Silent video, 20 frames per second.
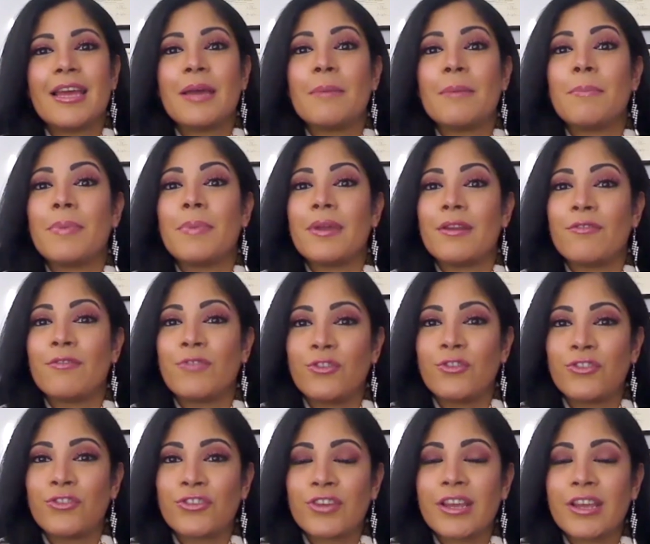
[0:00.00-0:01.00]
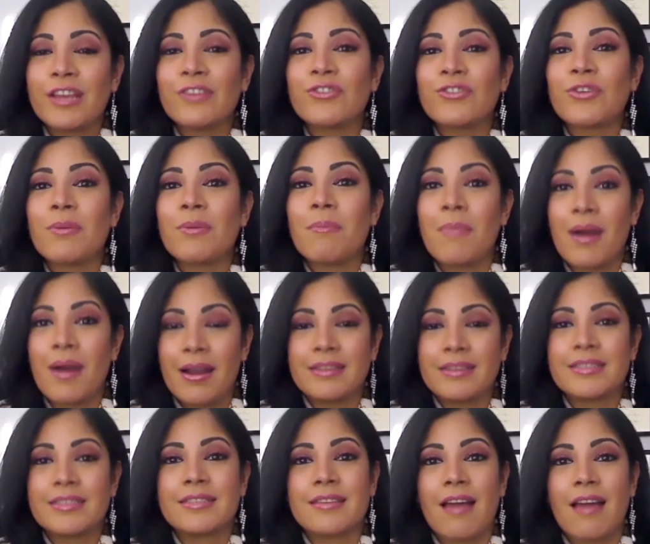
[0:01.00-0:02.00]
But if you change your
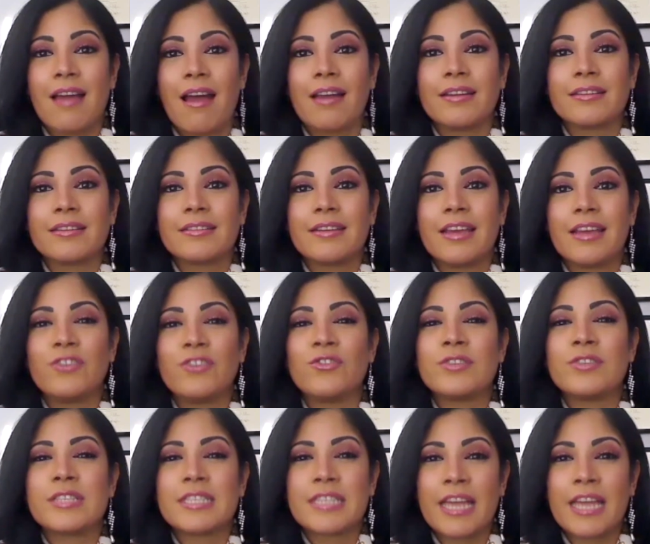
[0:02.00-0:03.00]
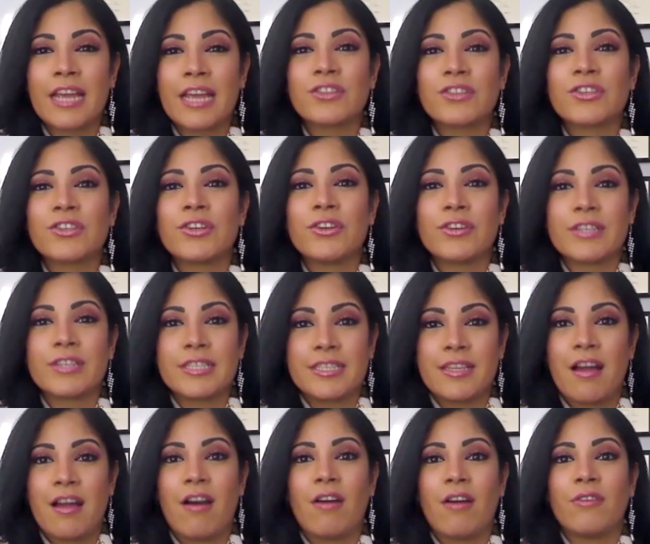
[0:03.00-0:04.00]
mindset and you say to
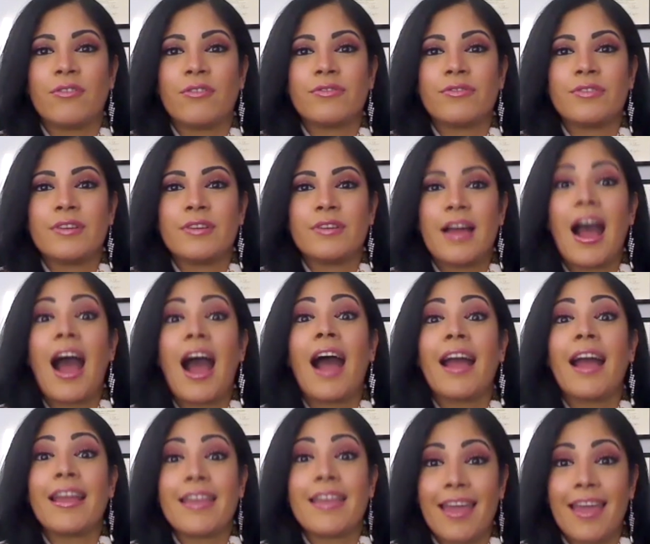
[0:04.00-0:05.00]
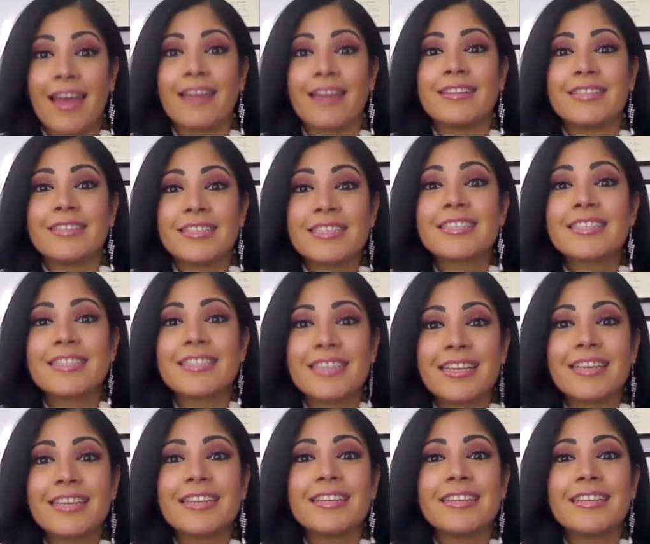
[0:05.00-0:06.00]
yourself, I can
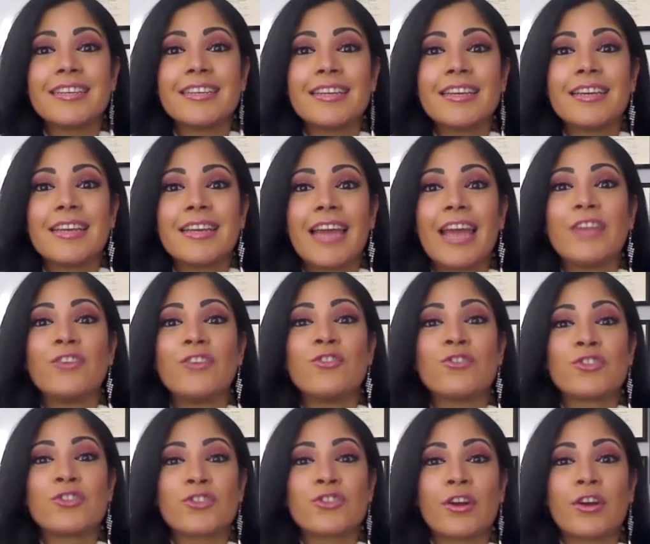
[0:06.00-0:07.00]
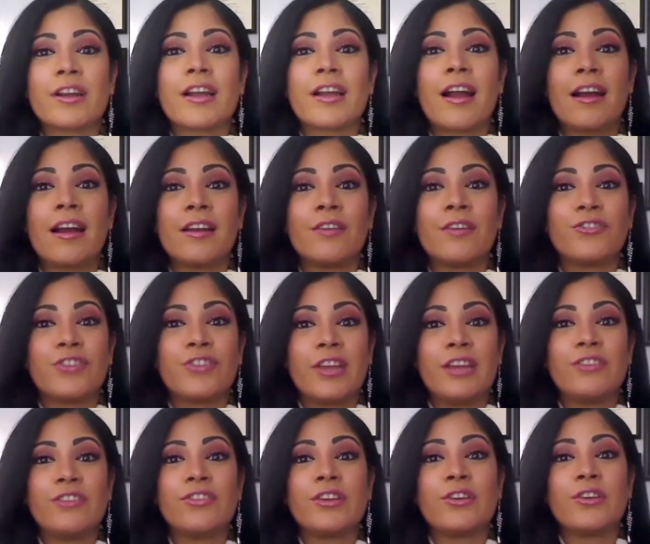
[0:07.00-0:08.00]
succeed, and you start kind of
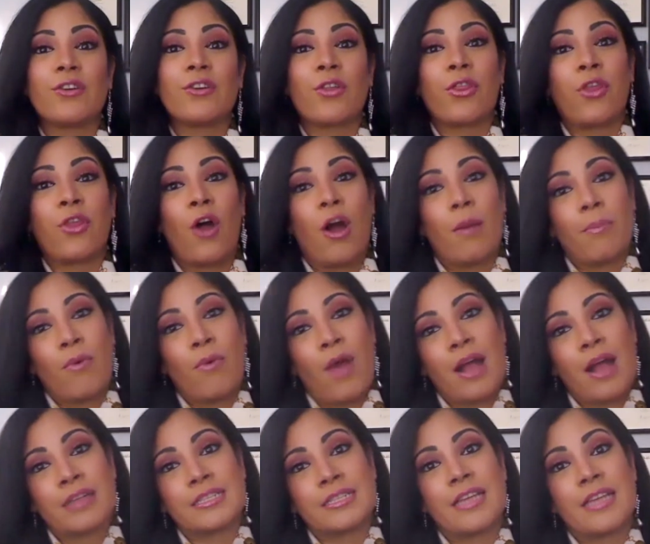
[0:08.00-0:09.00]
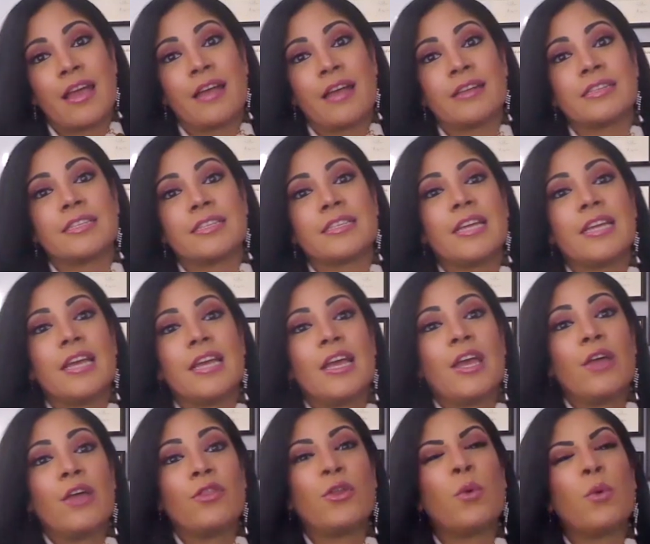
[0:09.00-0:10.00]
changing your thought process,
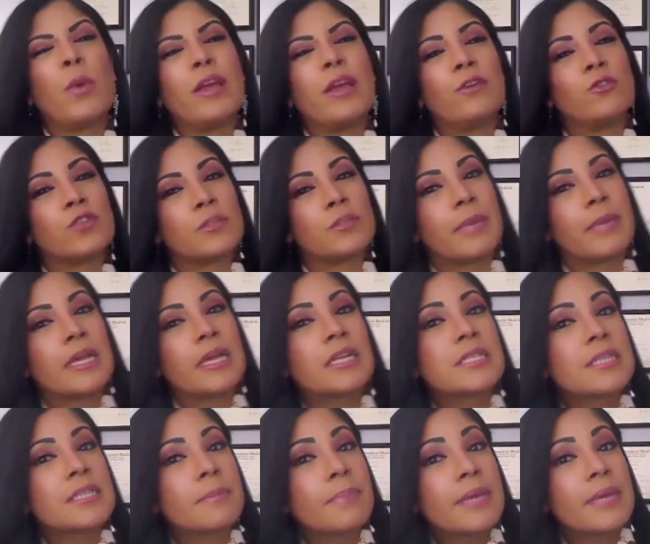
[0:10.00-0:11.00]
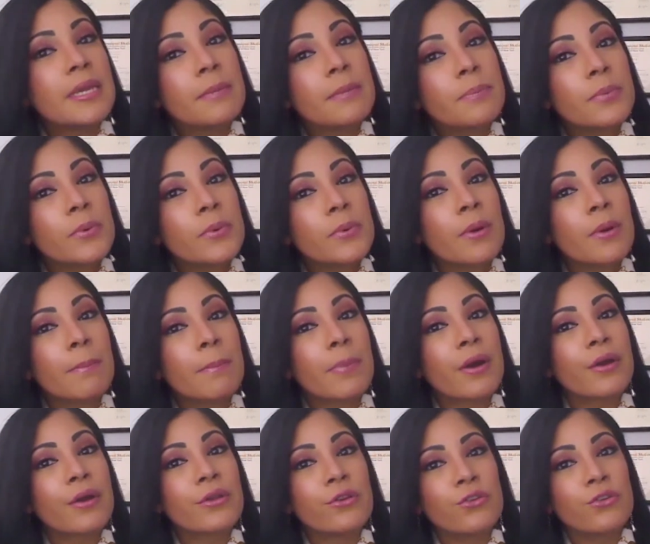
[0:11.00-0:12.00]
the way you speak to people
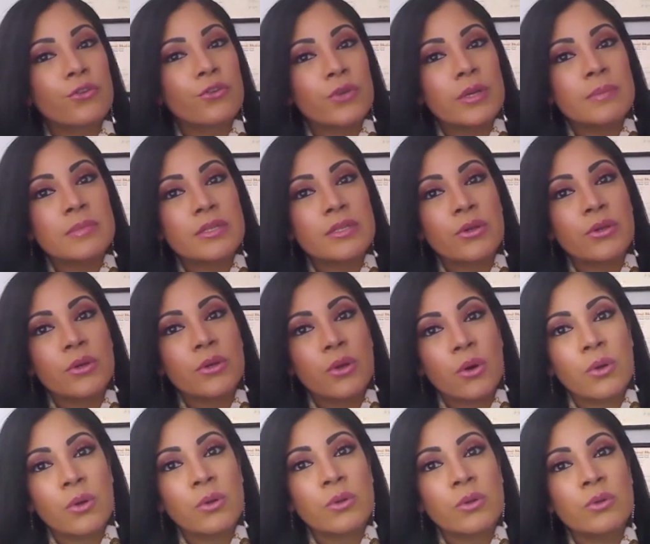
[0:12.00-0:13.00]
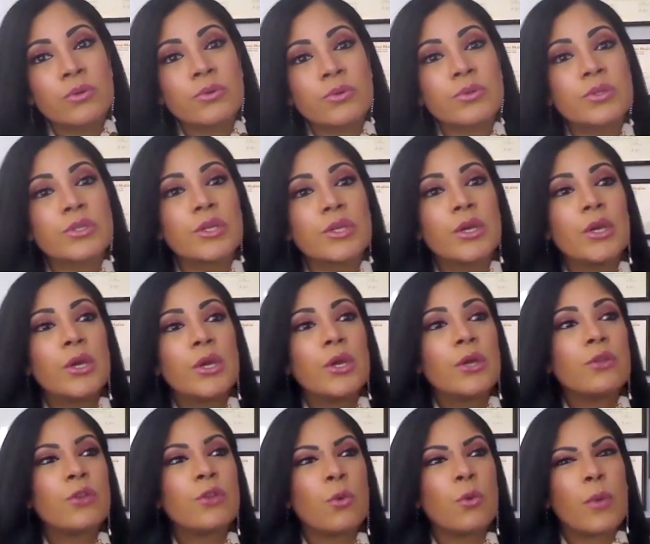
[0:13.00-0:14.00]
about your dreams and your goals,
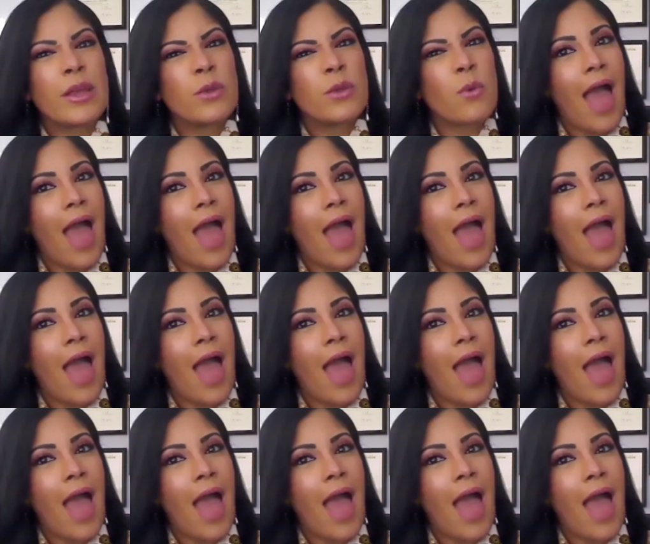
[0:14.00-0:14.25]
the way you